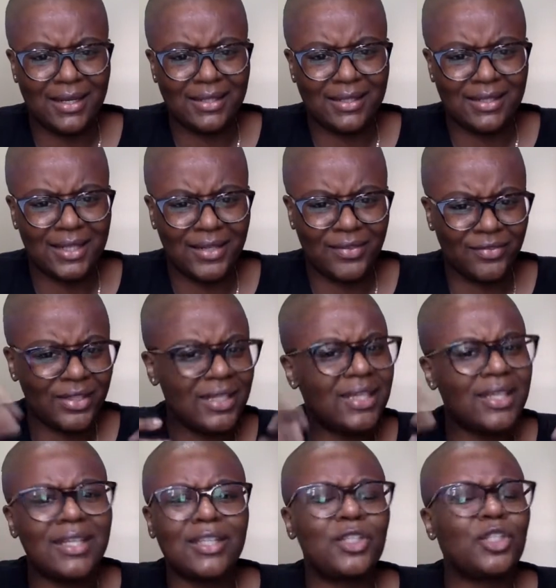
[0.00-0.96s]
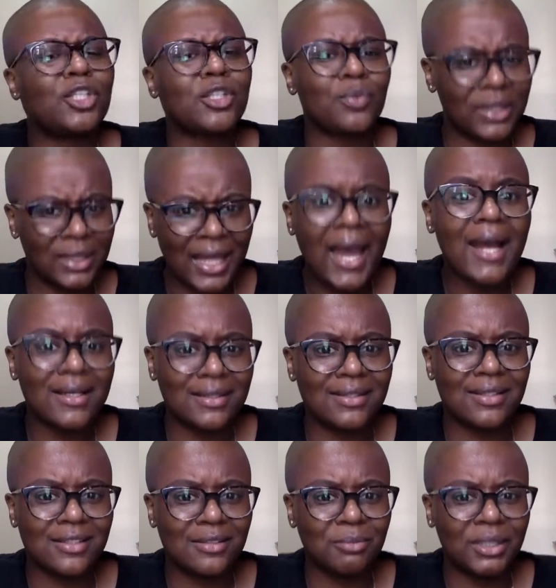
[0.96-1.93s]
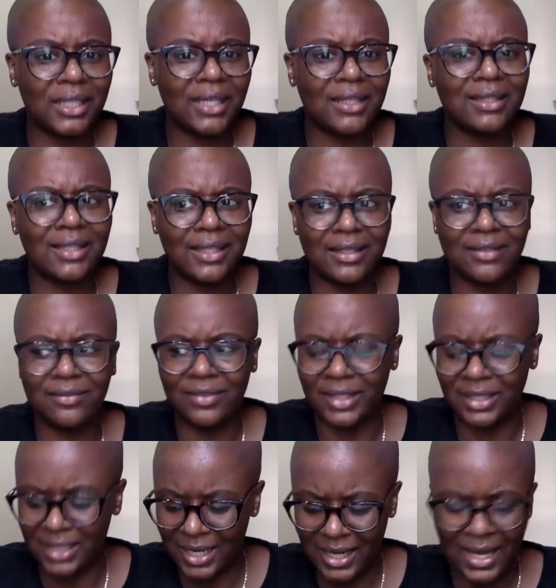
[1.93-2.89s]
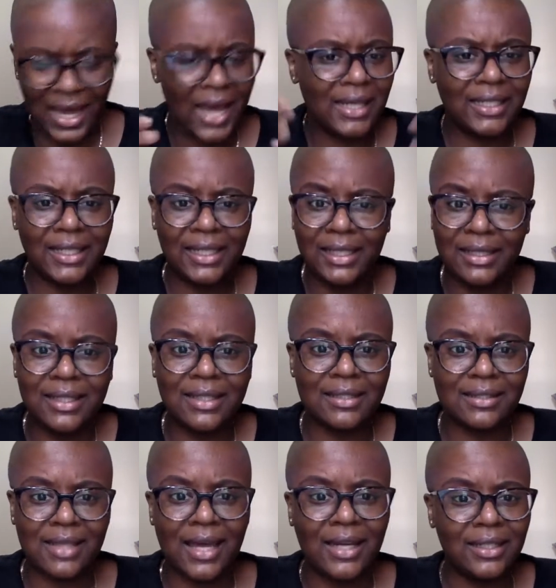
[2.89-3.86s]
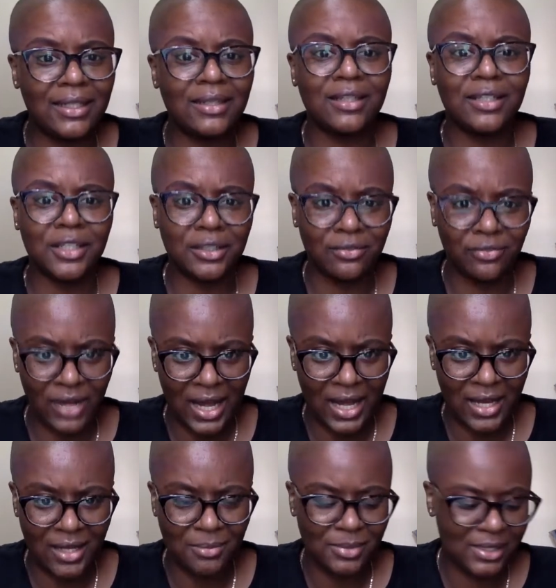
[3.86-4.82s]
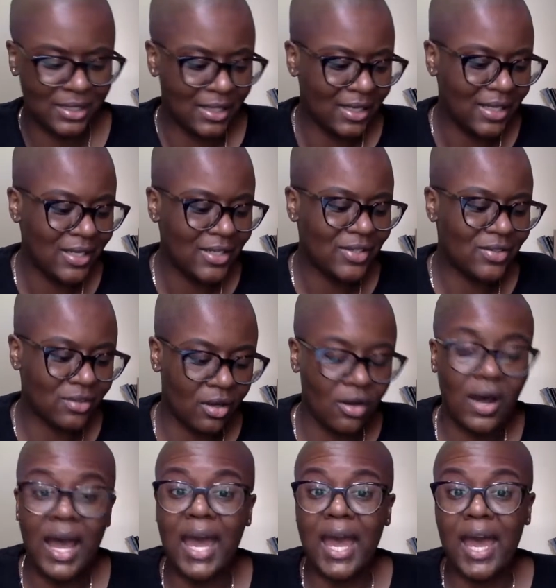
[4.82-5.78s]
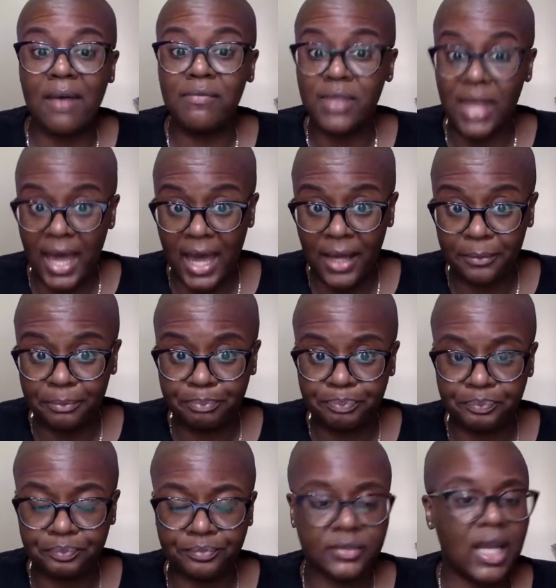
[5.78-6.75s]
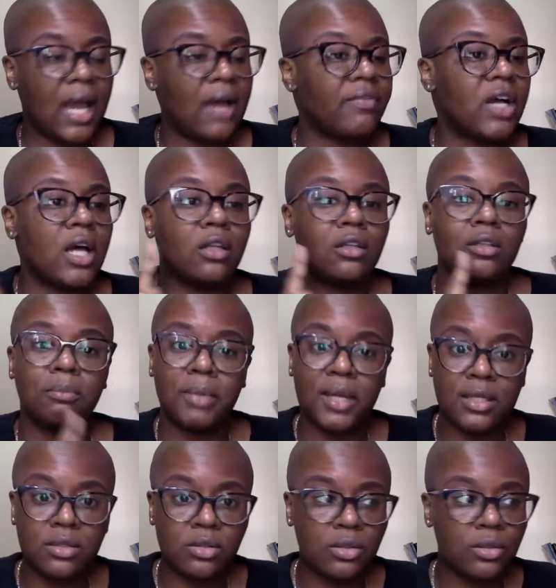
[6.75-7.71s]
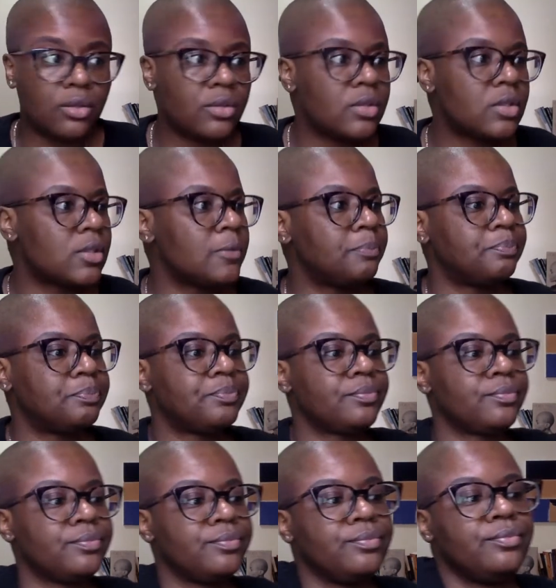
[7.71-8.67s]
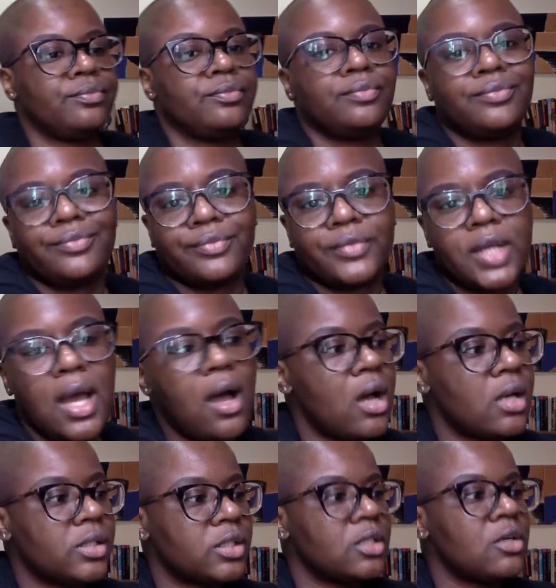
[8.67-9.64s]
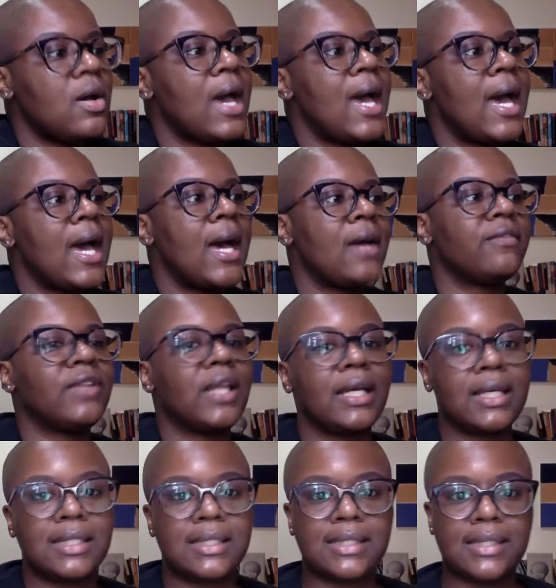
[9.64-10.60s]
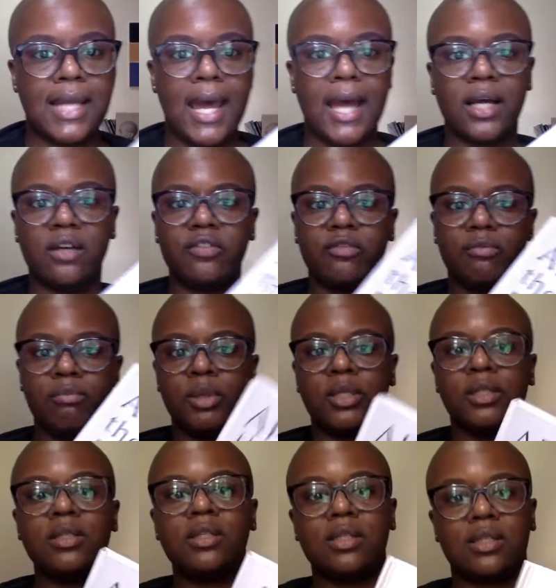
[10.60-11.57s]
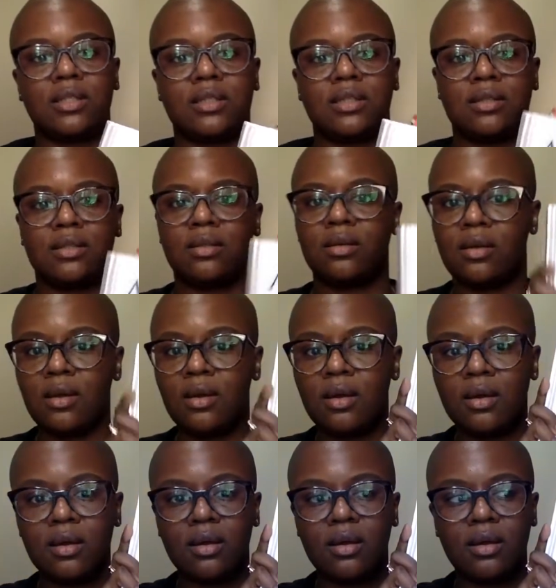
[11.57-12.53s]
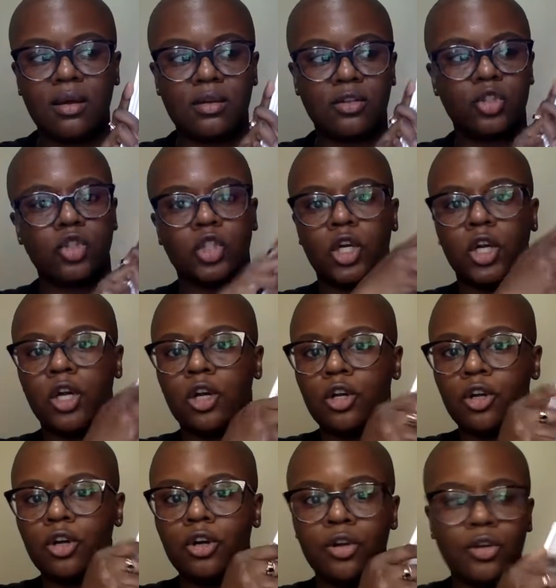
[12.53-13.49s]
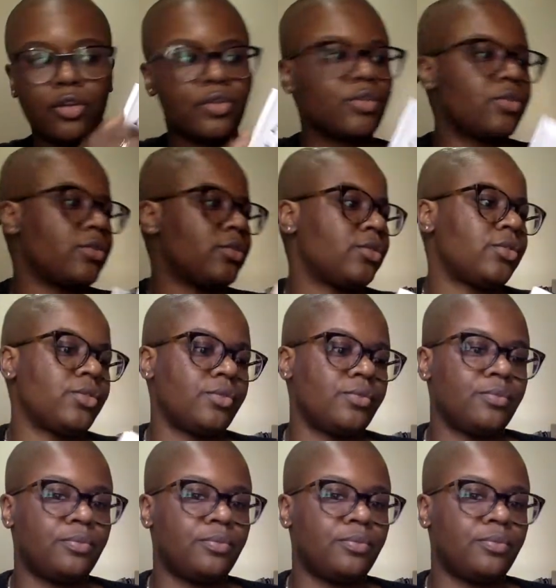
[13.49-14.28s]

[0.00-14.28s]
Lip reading: of stuff. It just relaxes me at the end of the day. I need this. I need the good vibes. So I have that. I have colored pencils. I also have like a stack of books, journals.